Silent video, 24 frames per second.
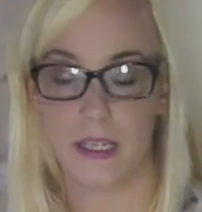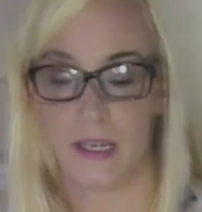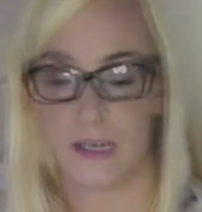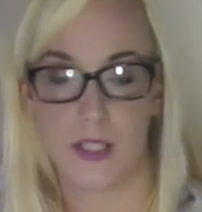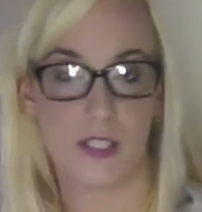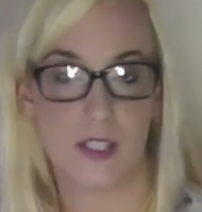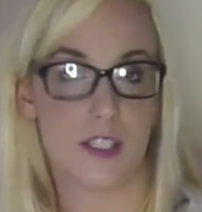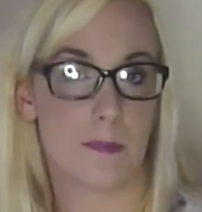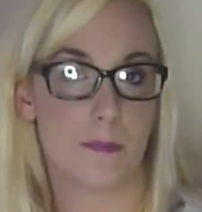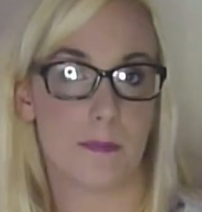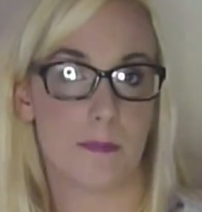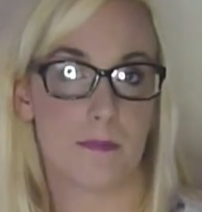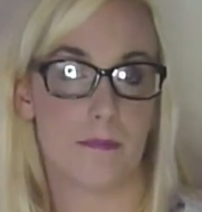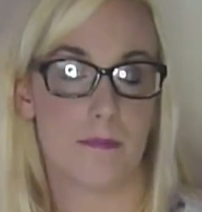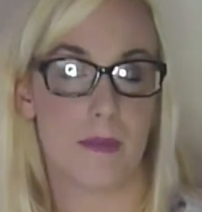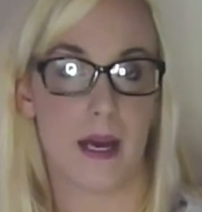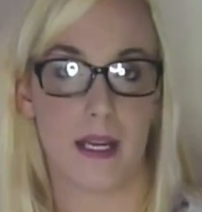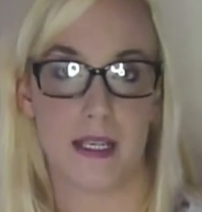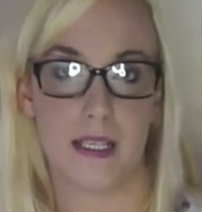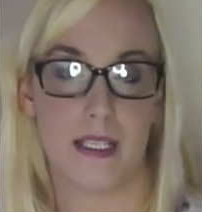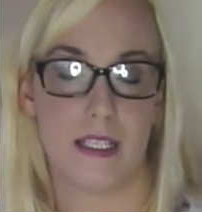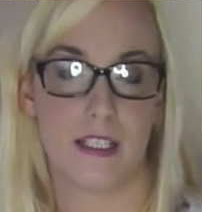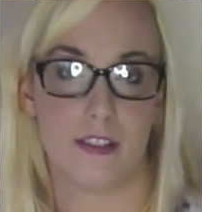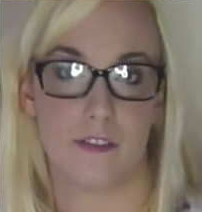There's
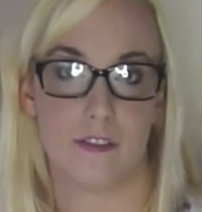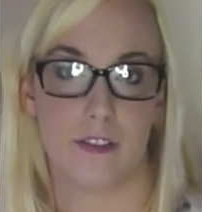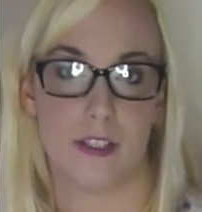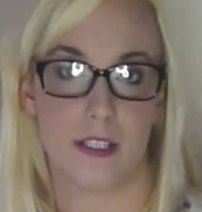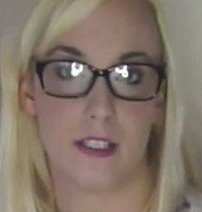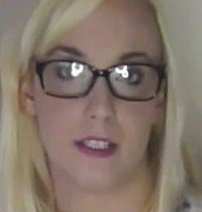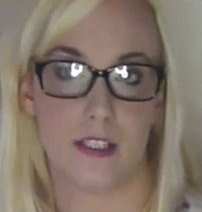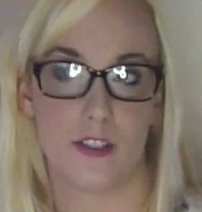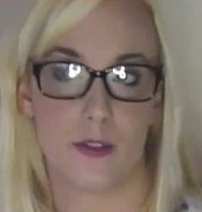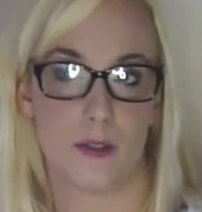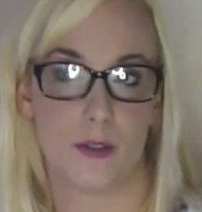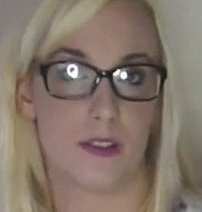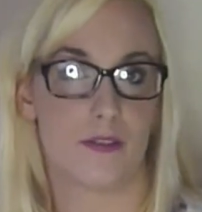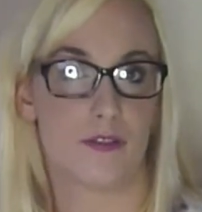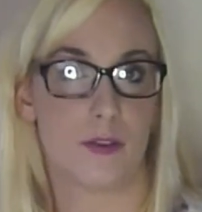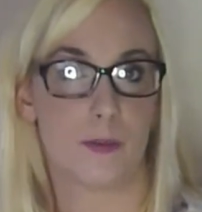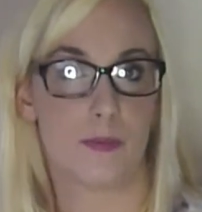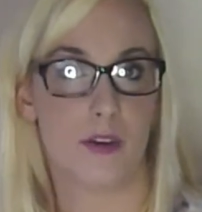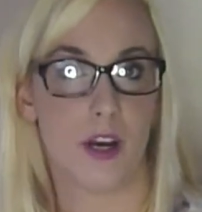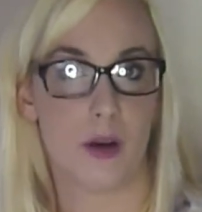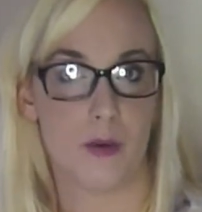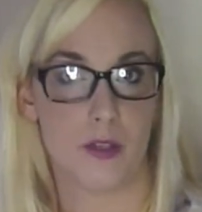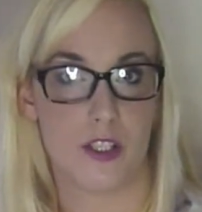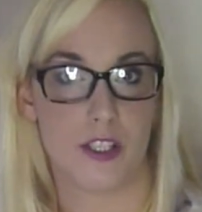many different sort of
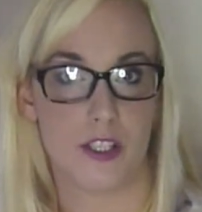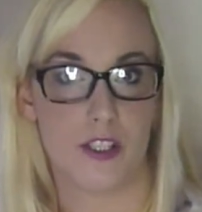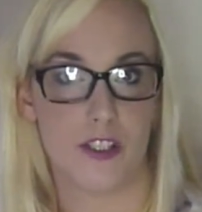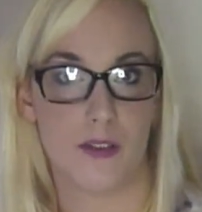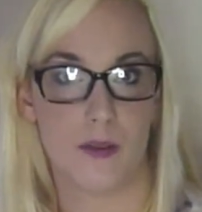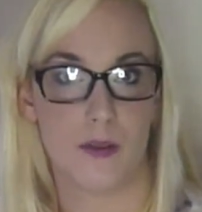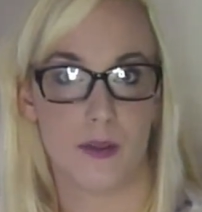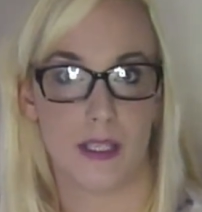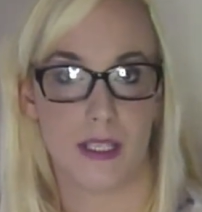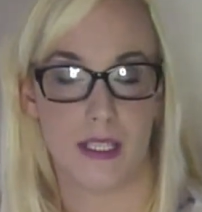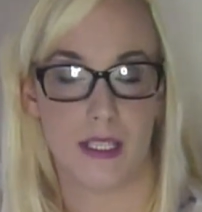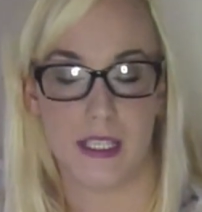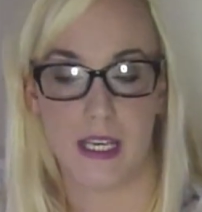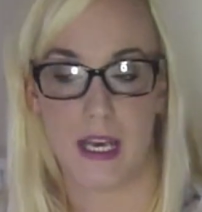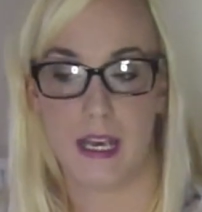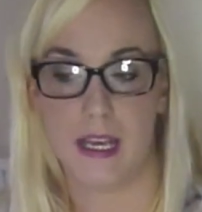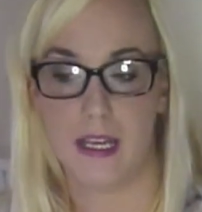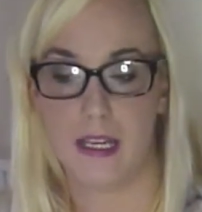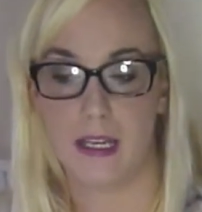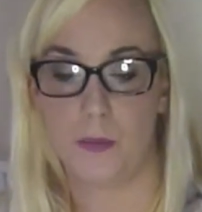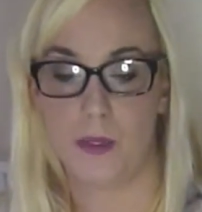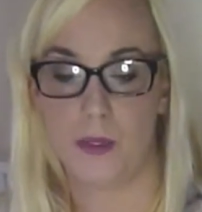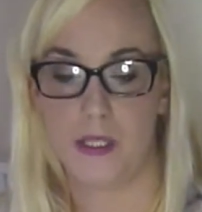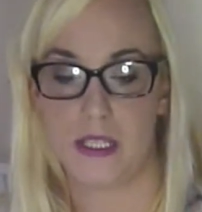approaches you can
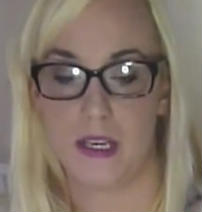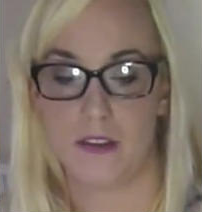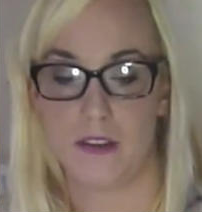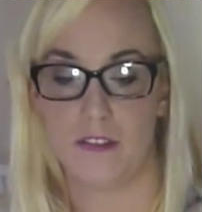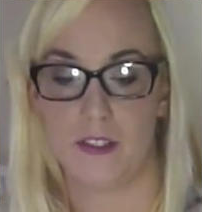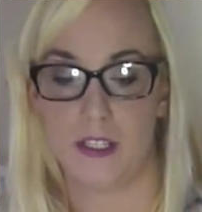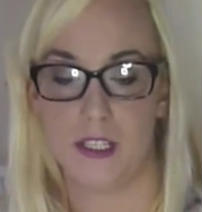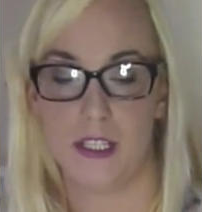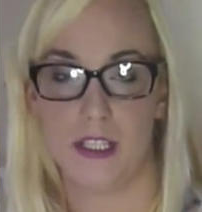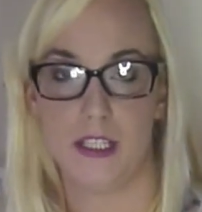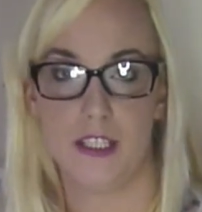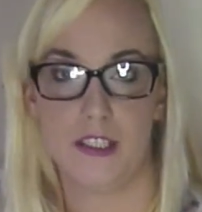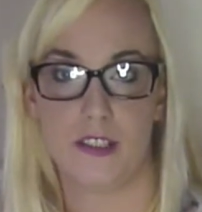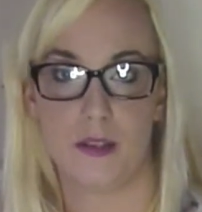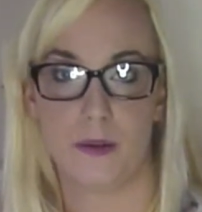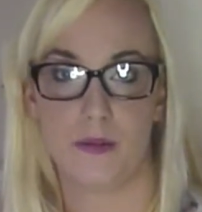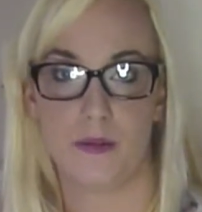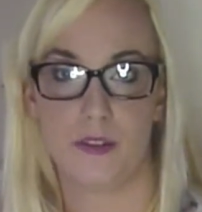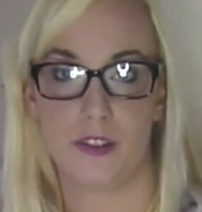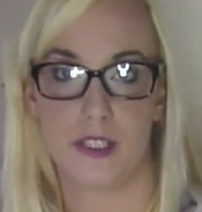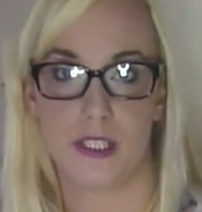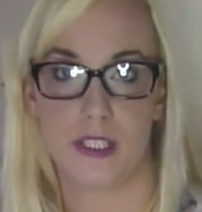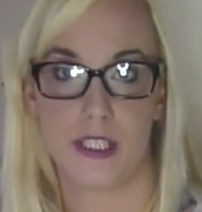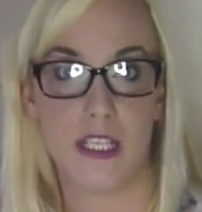take, but definitely
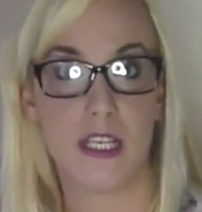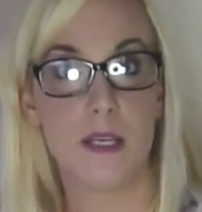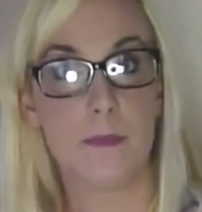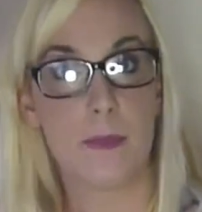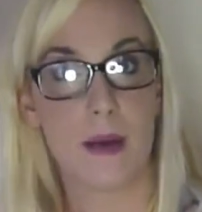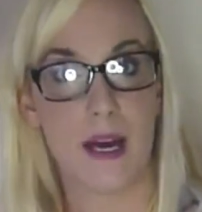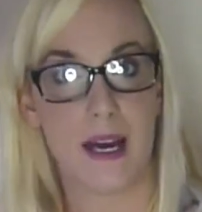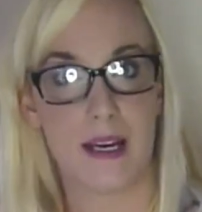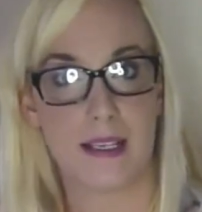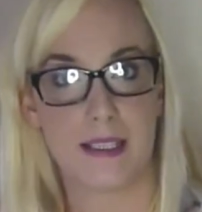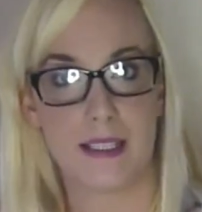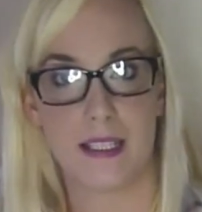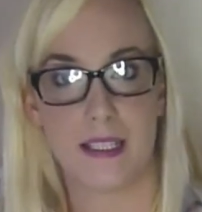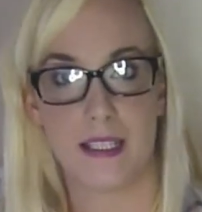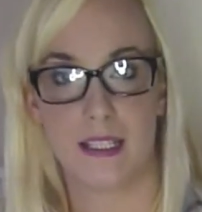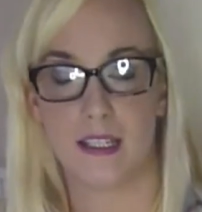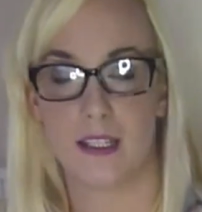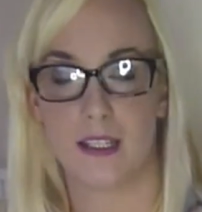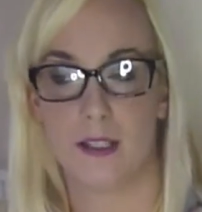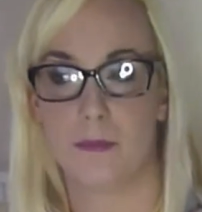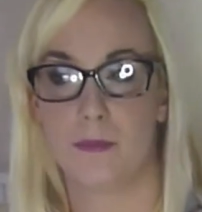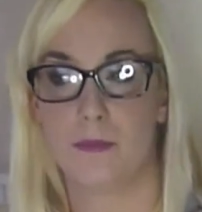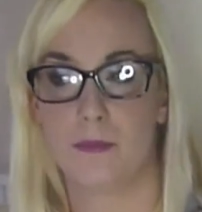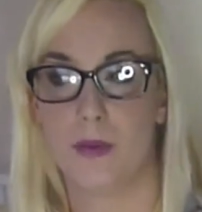don't just keep asking
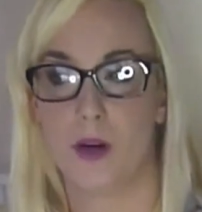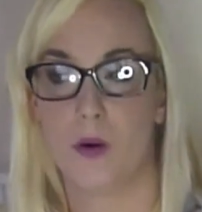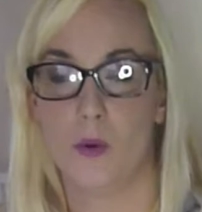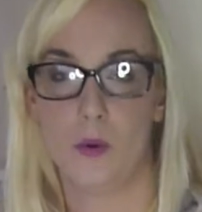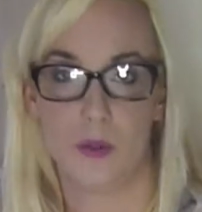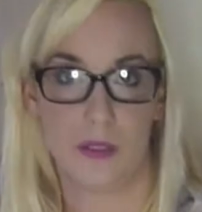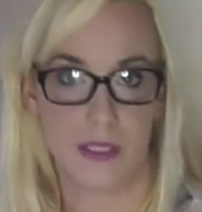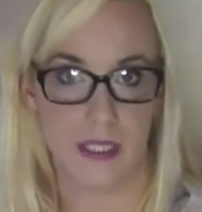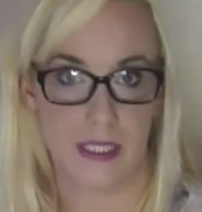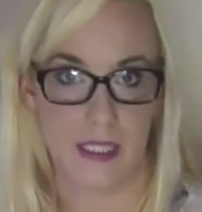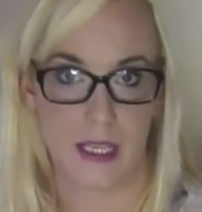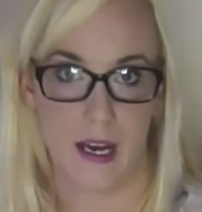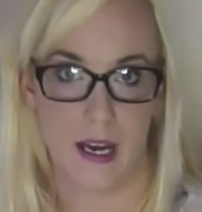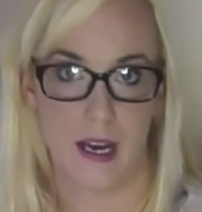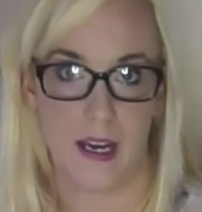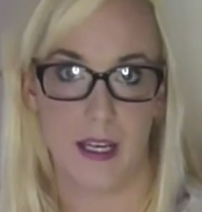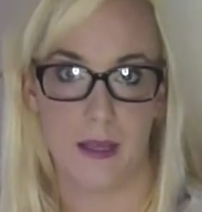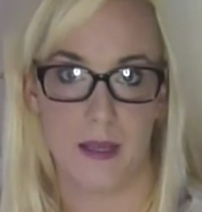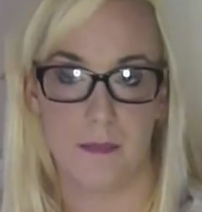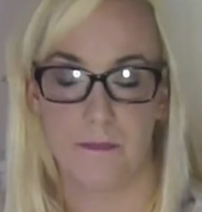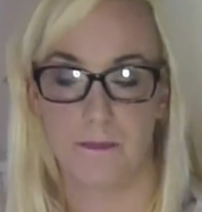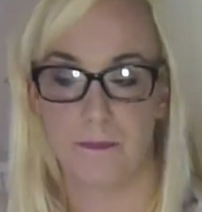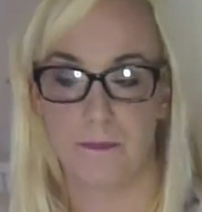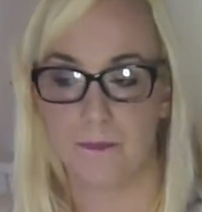them all the
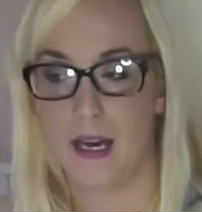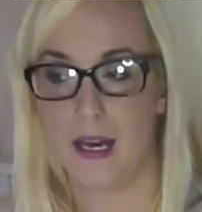time.